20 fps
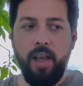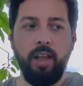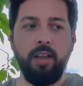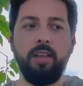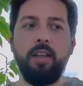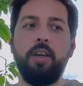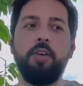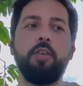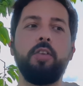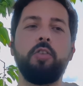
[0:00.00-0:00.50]

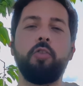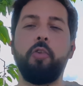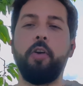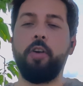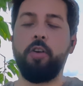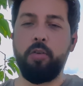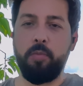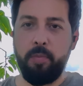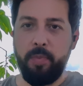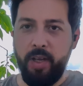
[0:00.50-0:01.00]
and they will
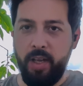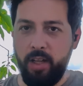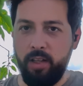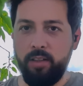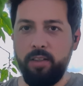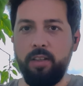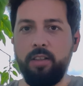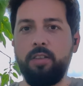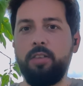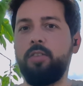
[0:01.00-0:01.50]

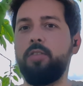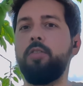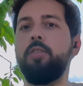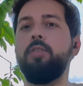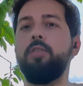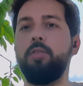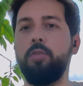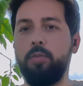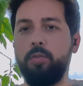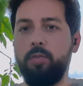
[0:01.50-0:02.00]
recommend it to
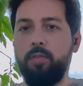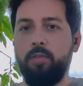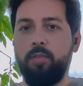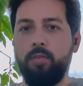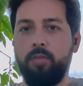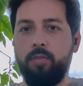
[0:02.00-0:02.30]
you.